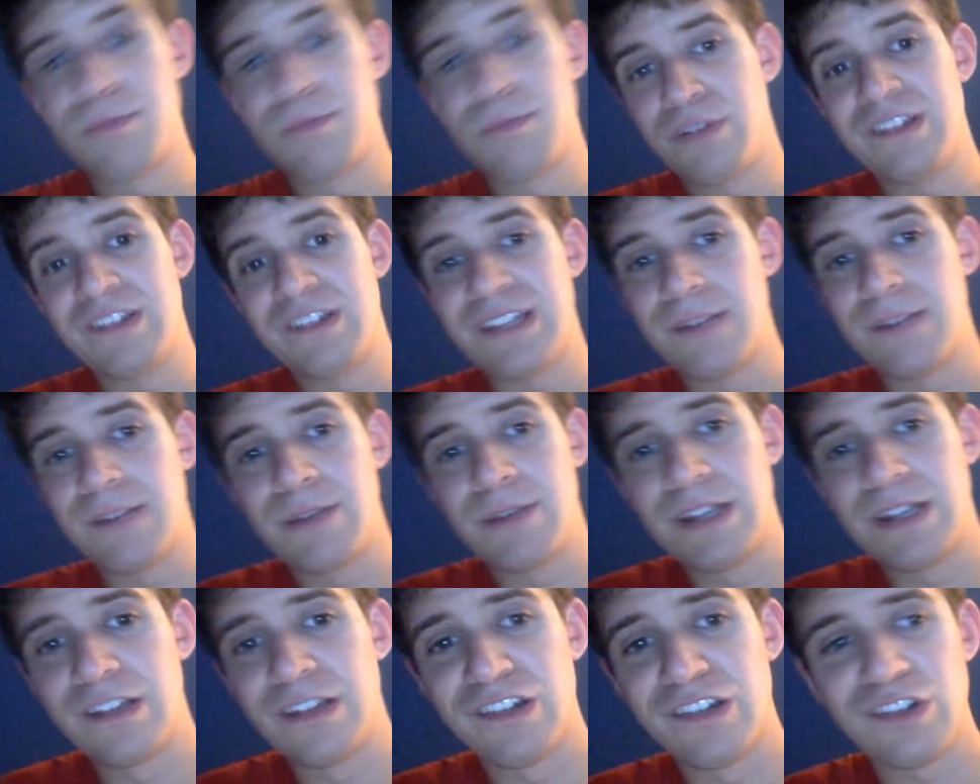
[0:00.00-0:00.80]
Priest ended up
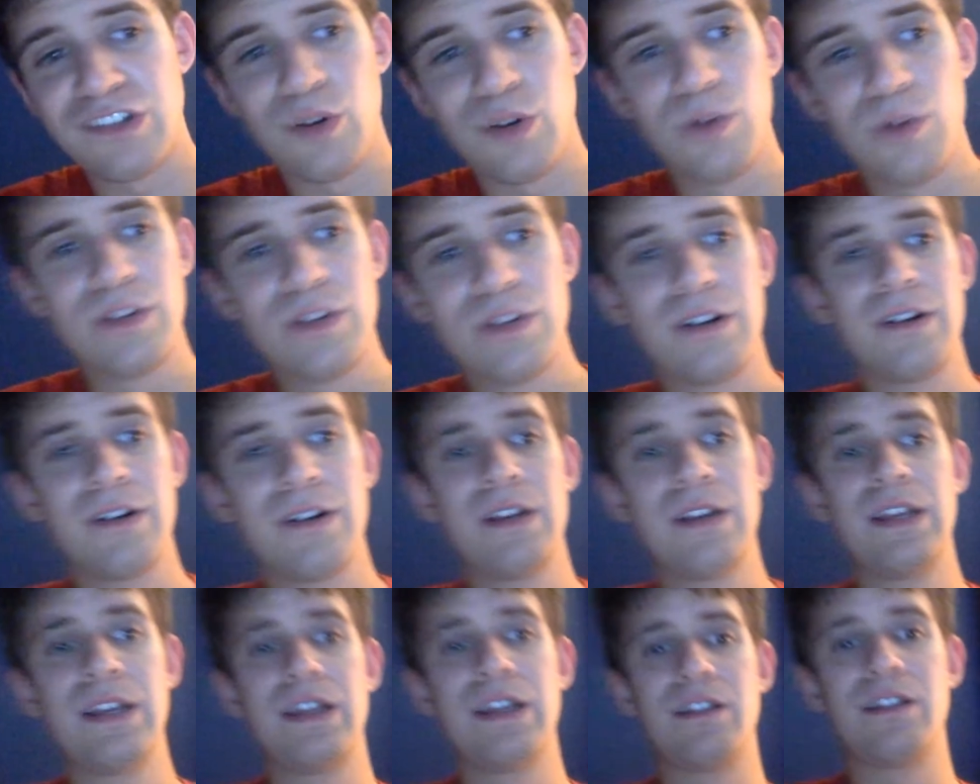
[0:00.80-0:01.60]
hitting his shoulder
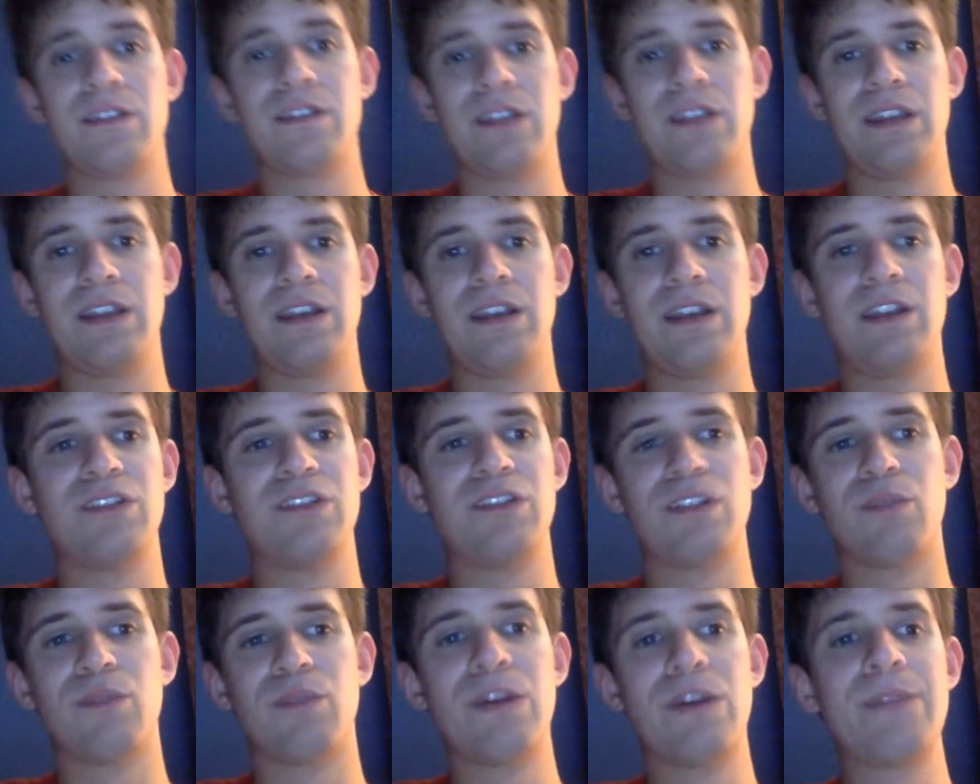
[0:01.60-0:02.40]

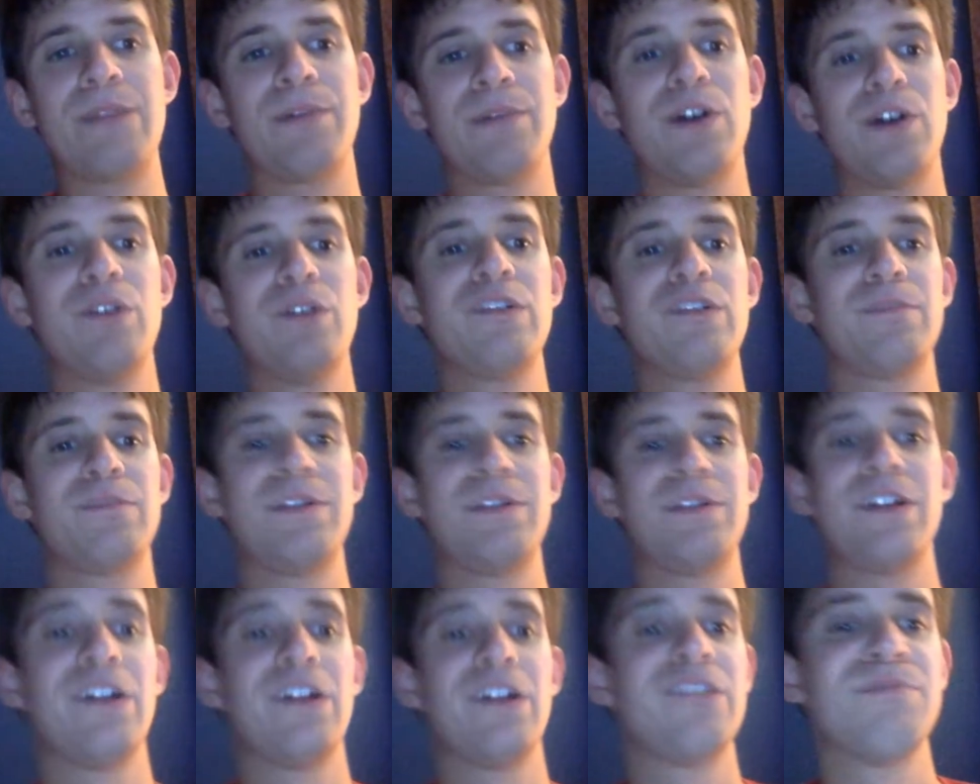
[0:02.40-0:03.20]
into the ring post
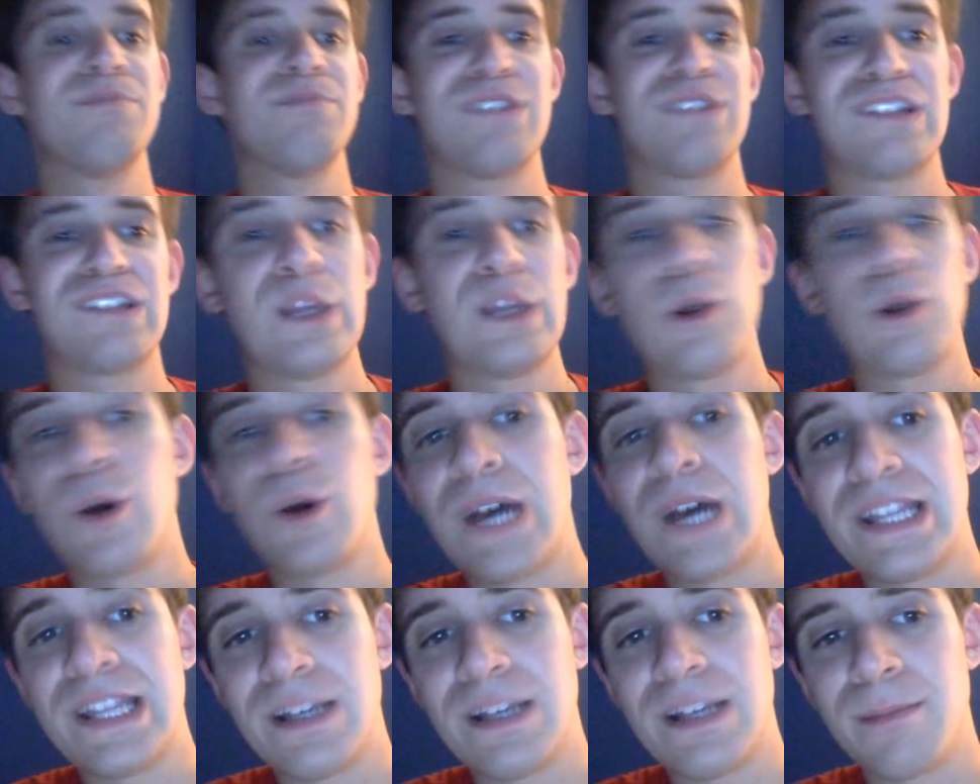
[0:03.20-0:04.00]
because Mysterio
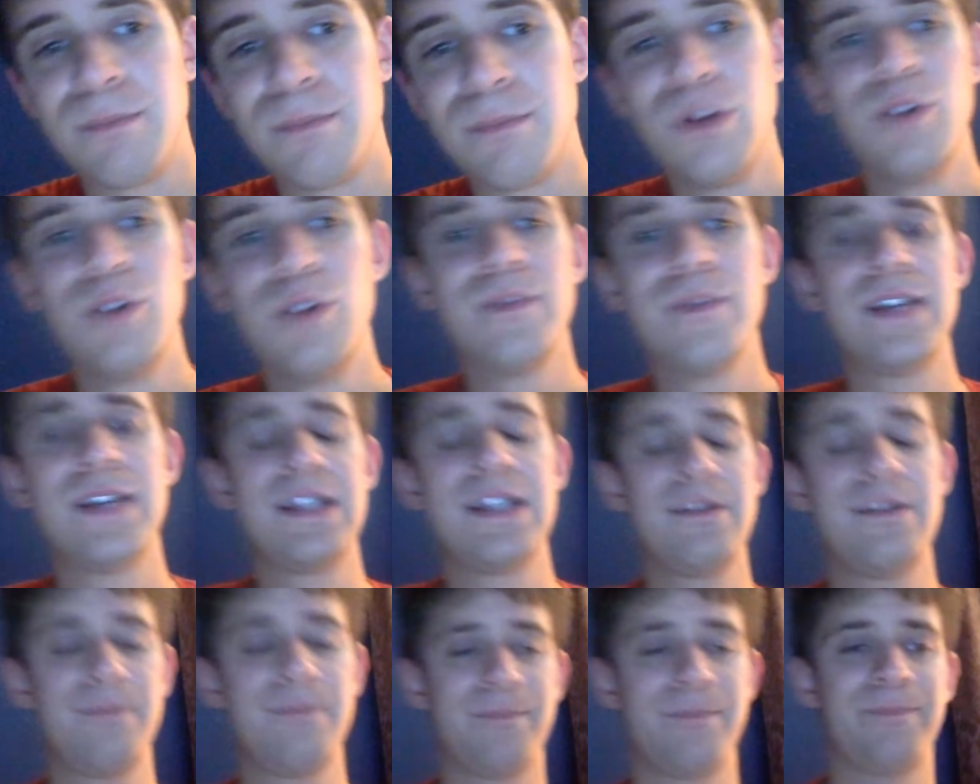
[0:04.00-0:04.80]
ended up
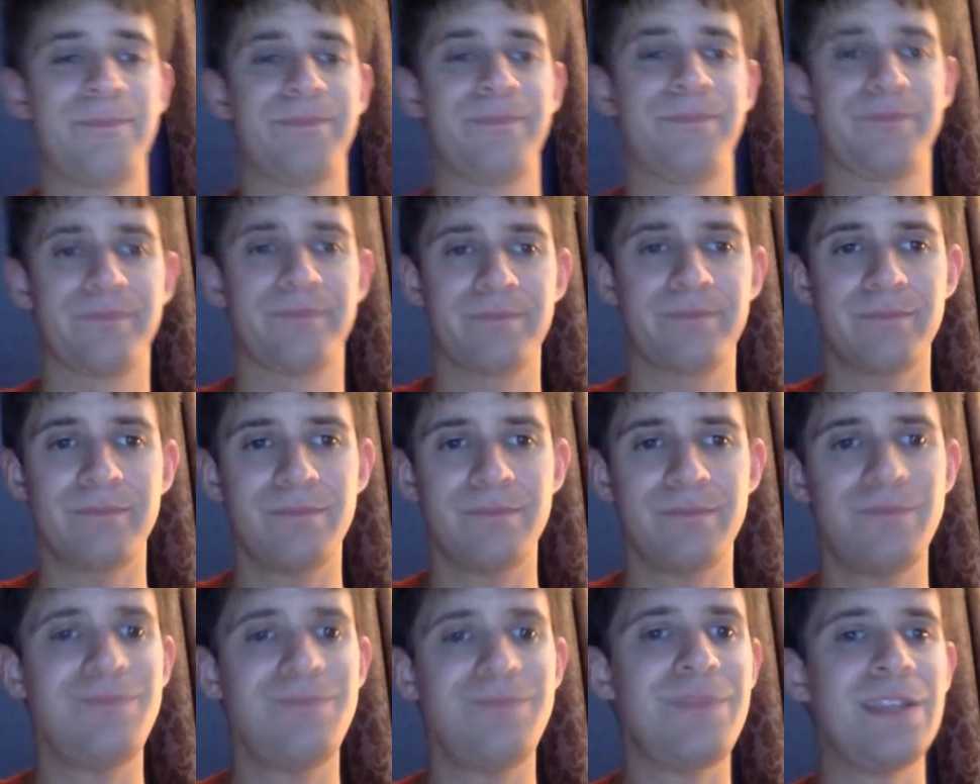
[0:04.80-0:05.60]
moving.
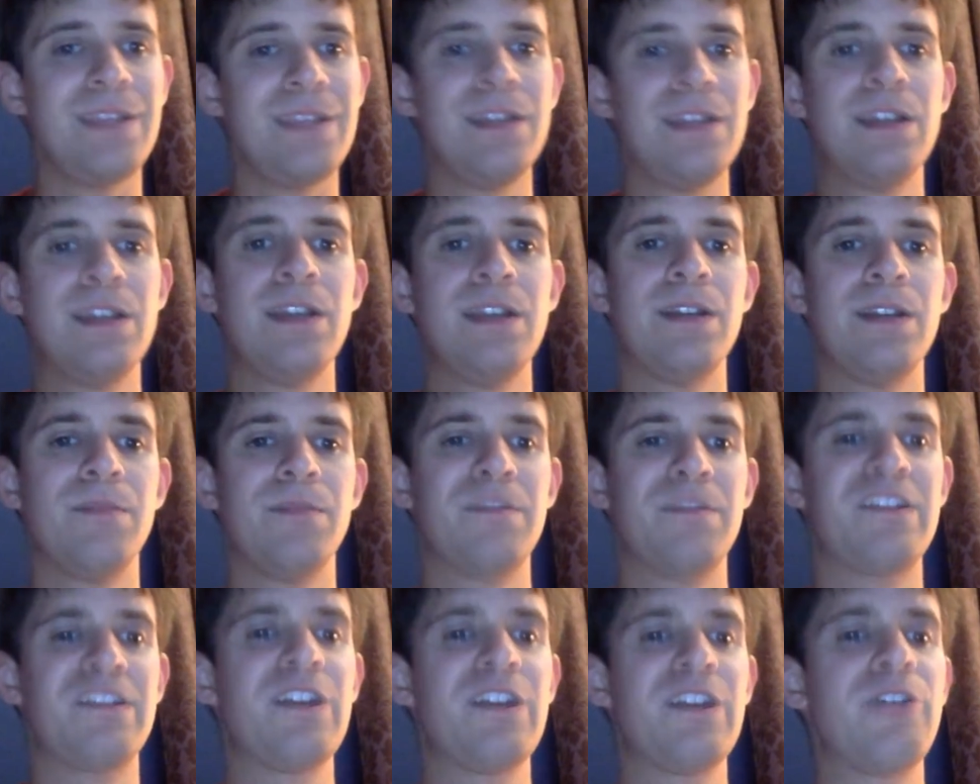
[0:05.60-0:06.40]

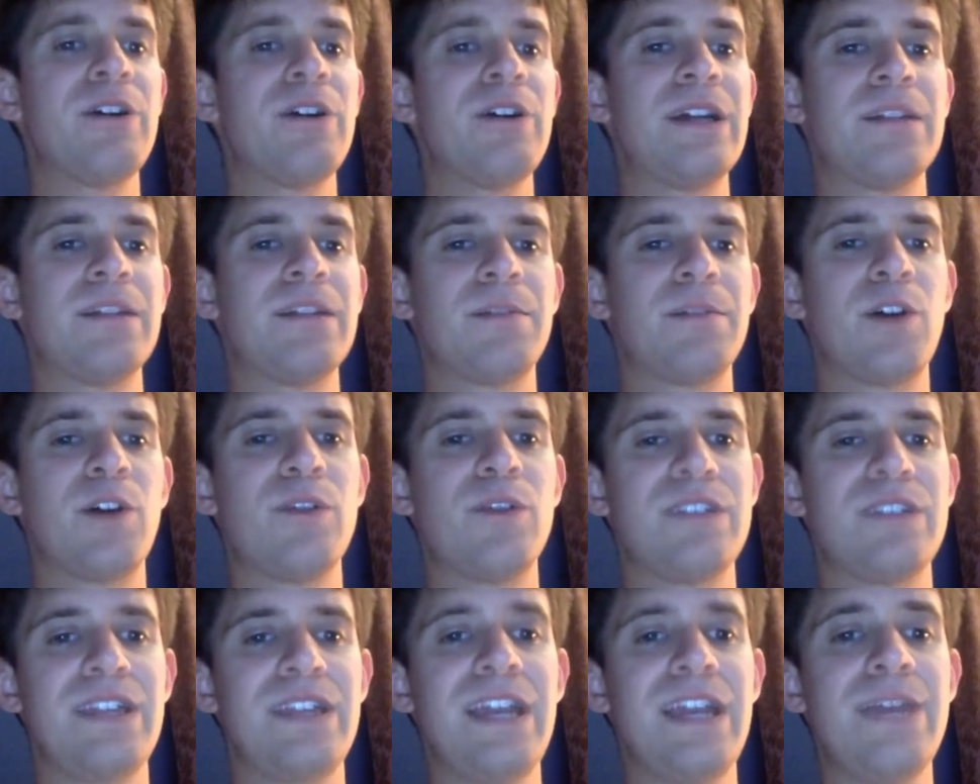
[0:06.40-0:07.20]
Mysterio ended up
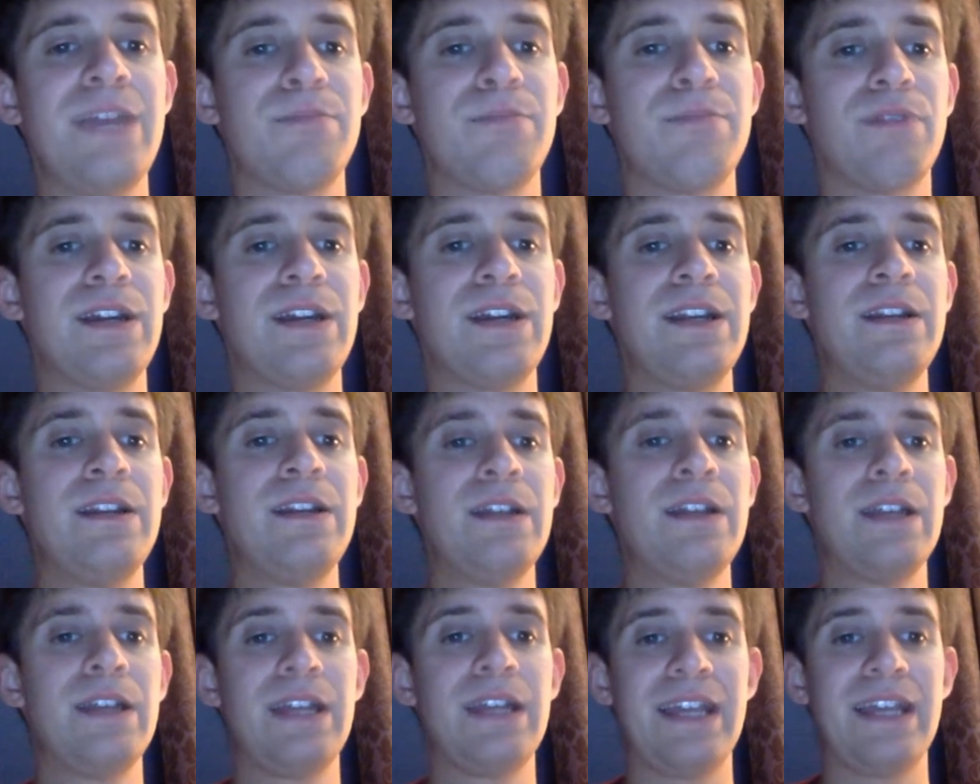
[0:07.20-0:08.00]
going to the apron,
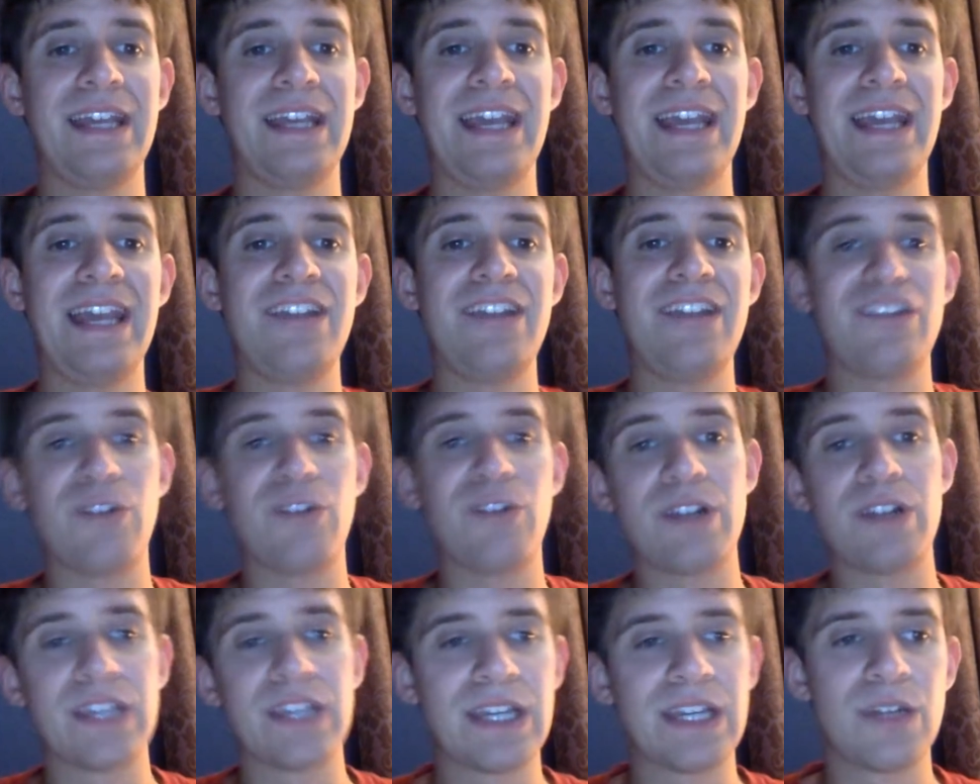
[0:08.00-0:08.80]
and he
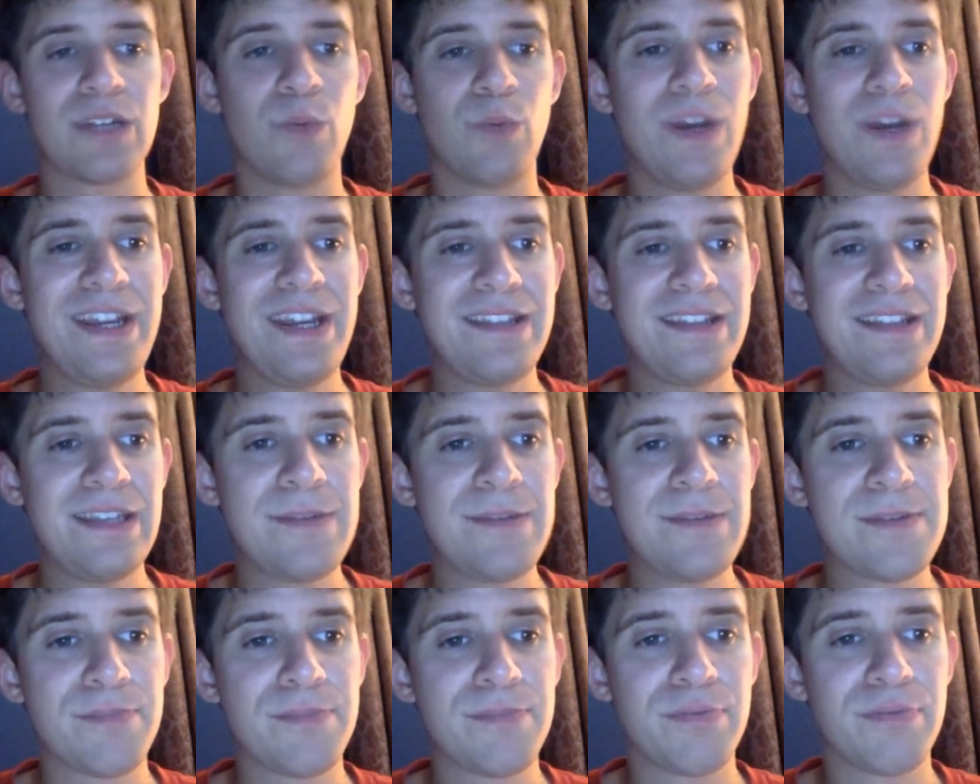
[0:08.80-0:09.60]
started kicking away at
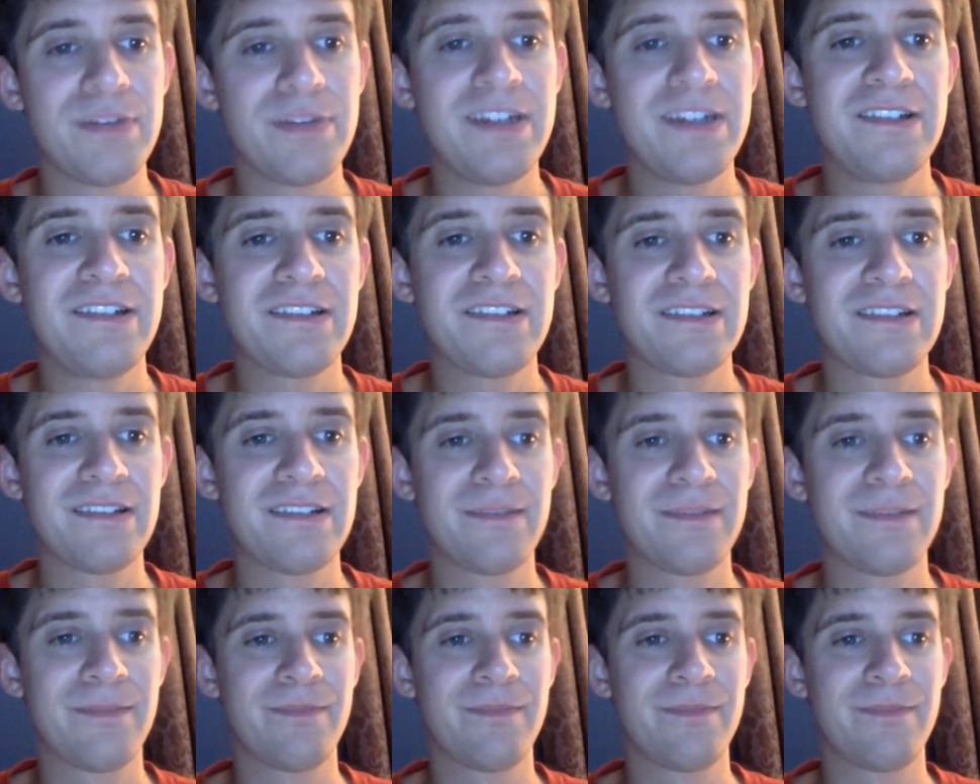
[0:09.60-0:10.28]
Damian Priest.